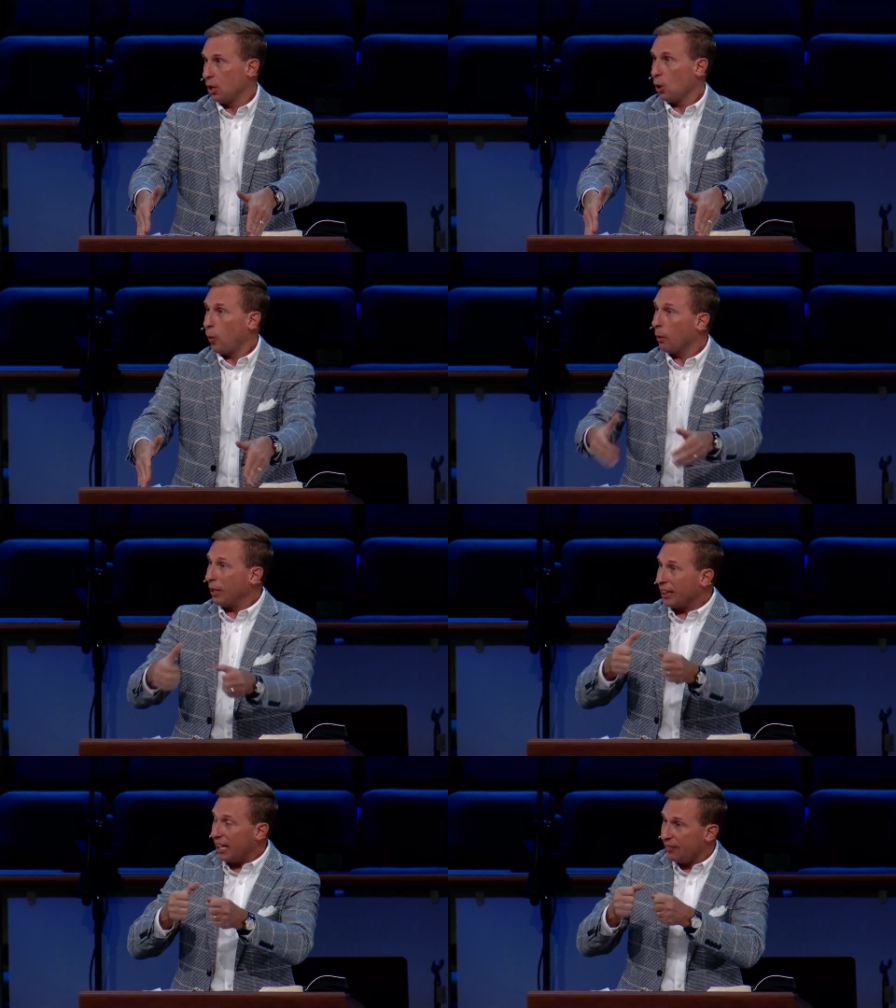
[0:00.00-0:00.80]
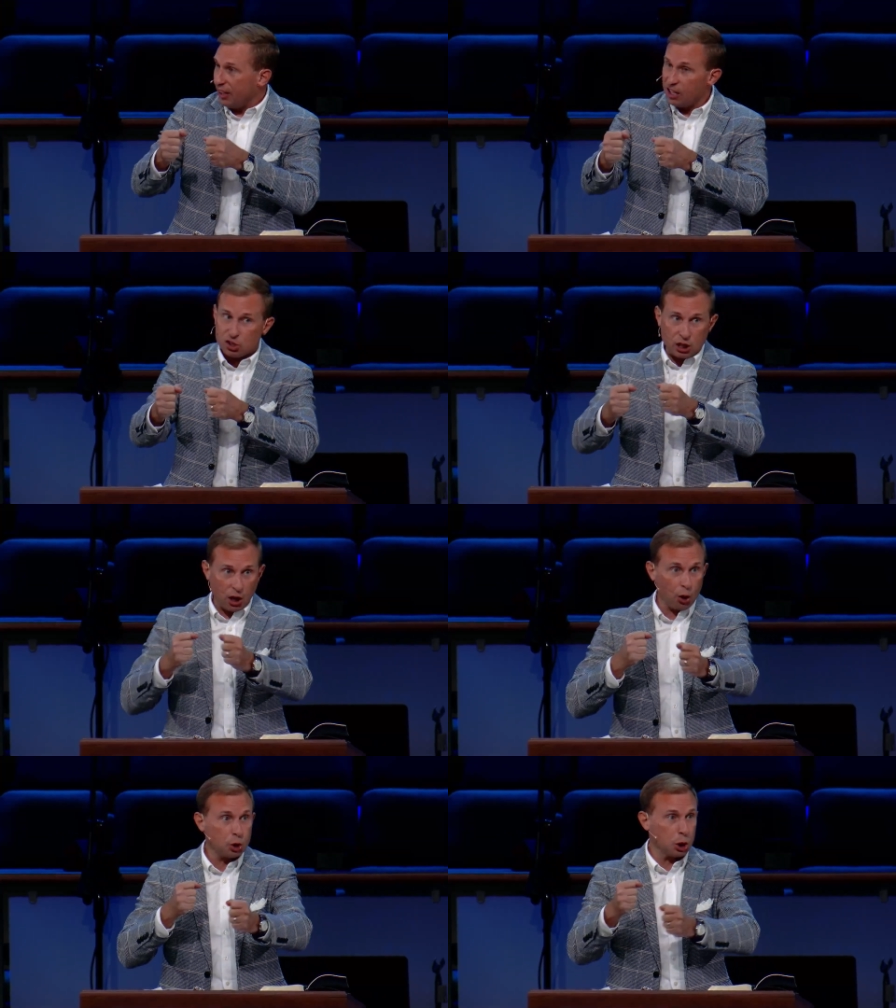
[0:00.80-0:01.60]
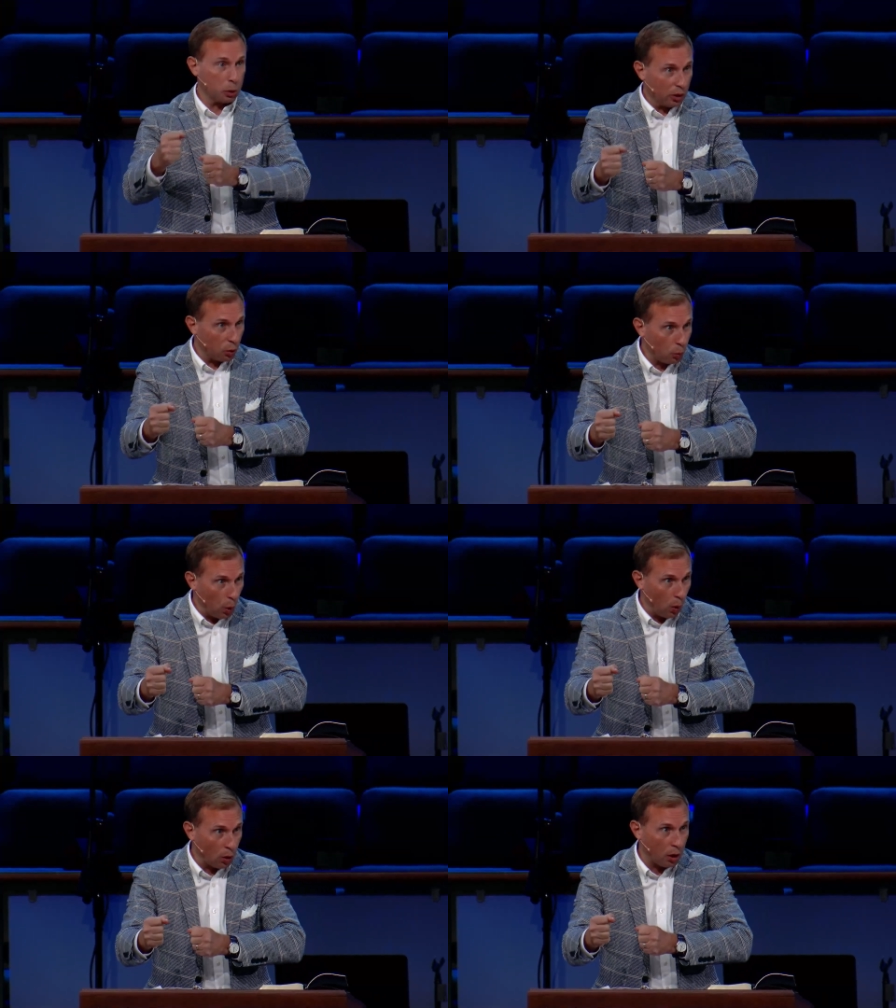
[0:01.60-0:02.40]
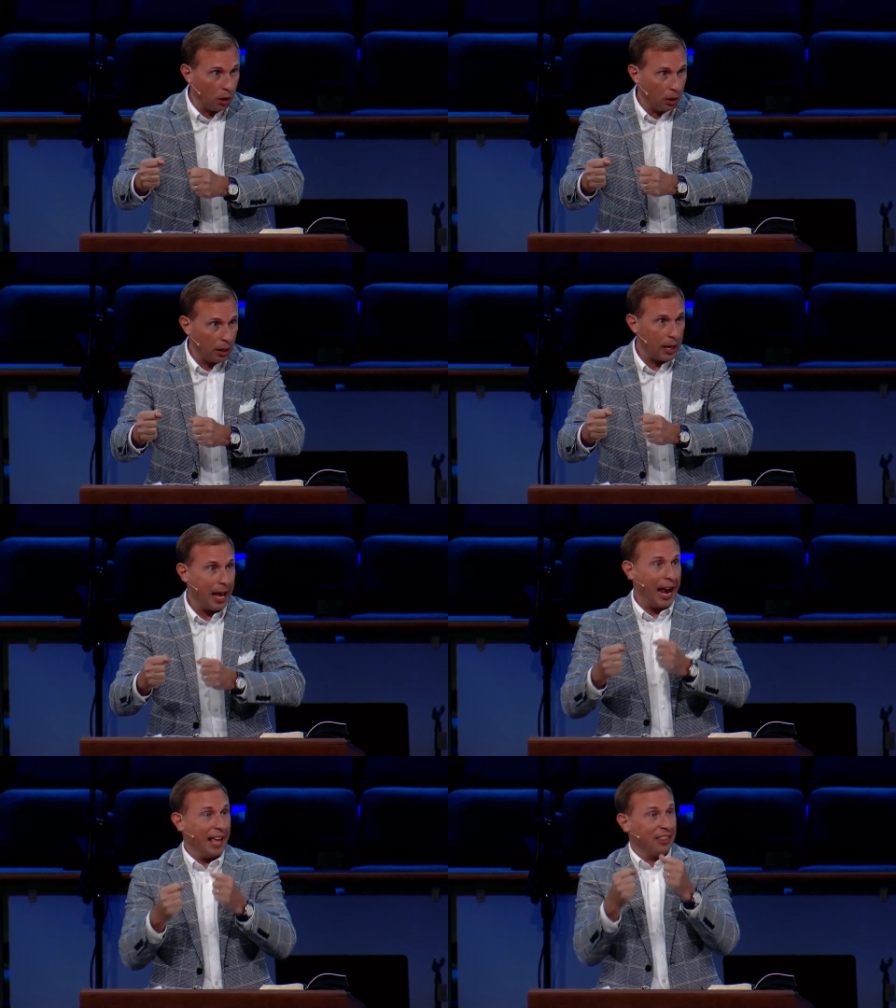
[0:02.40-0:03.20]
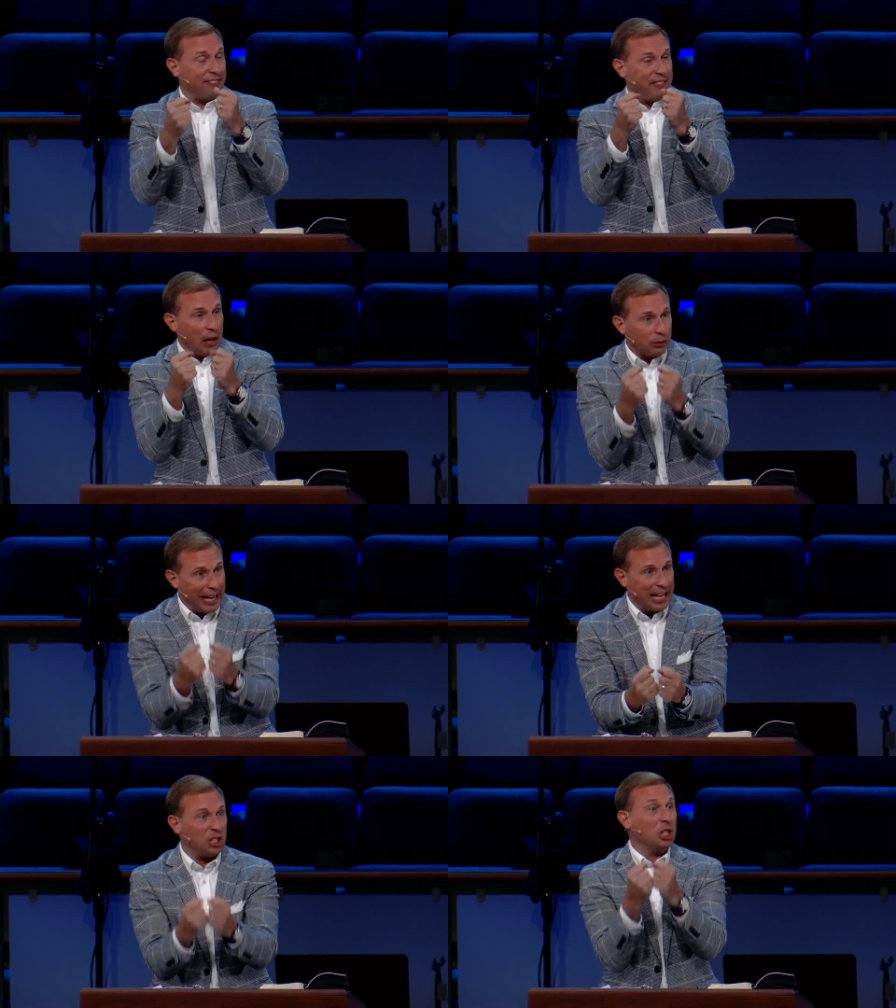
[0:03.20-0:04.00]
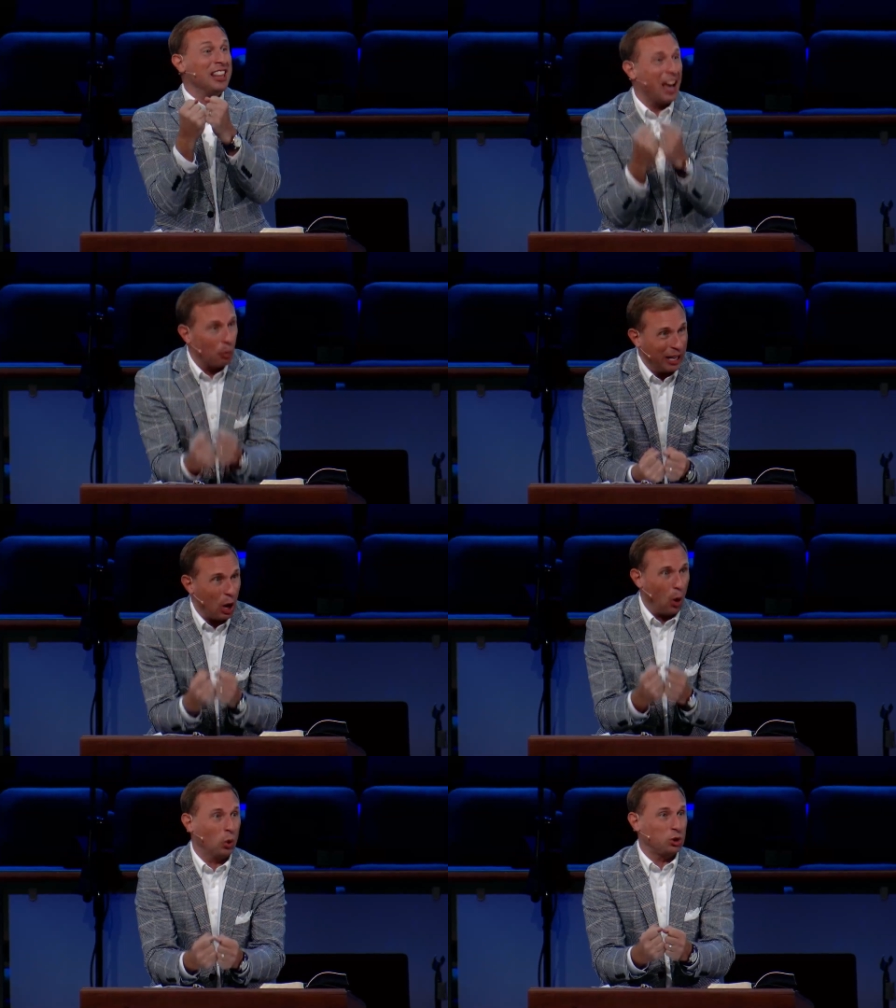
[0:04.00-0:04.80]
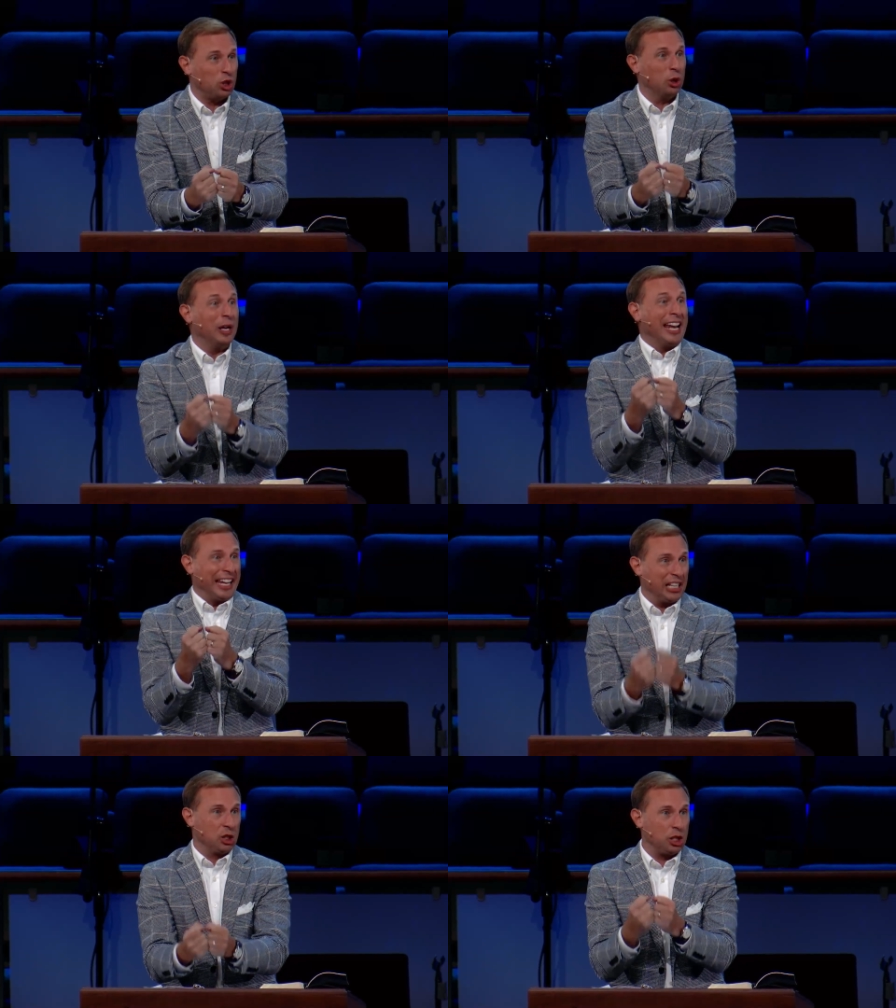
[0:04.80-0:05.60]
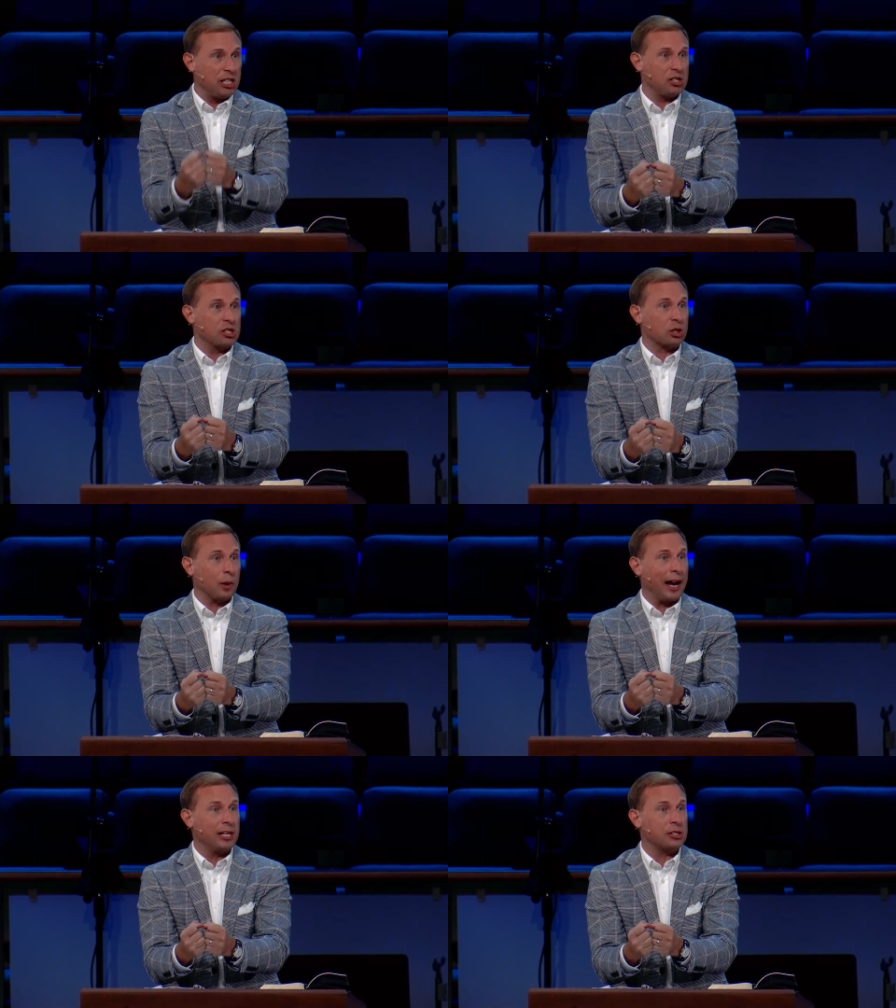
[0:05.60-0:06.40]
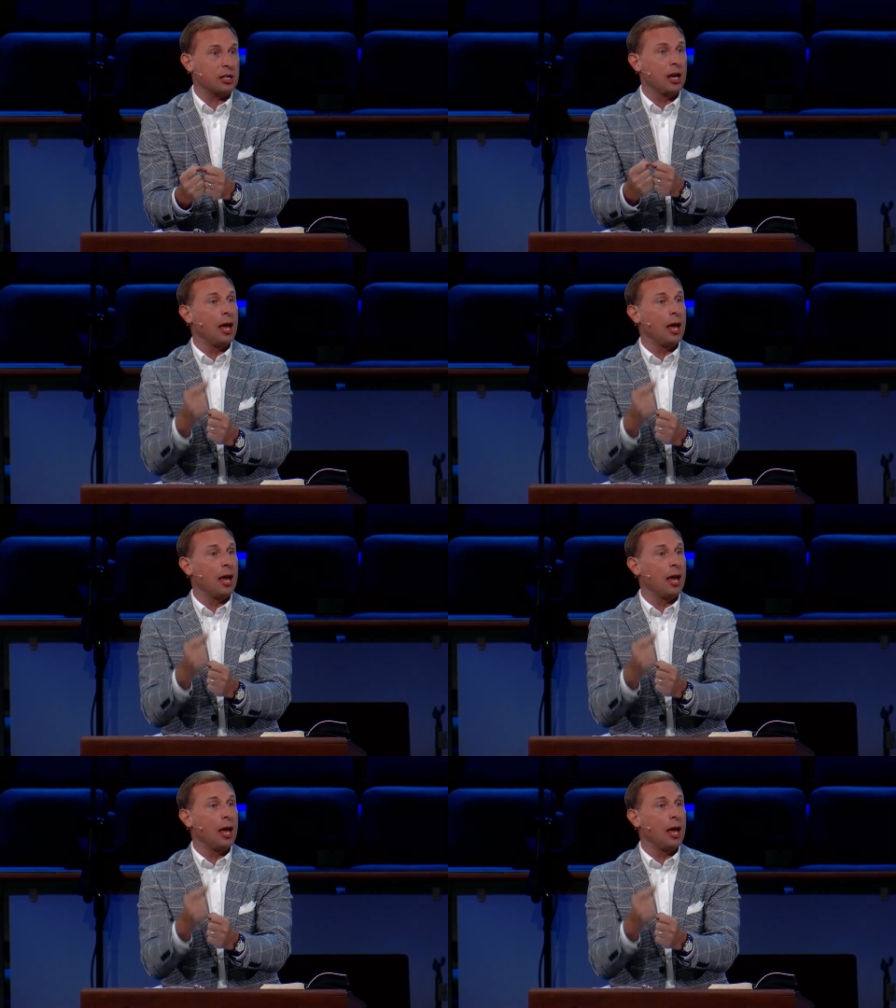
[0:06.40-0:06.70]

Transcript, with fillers: where we live in this cultural war and the foundation that we hold to in Jesus Christ.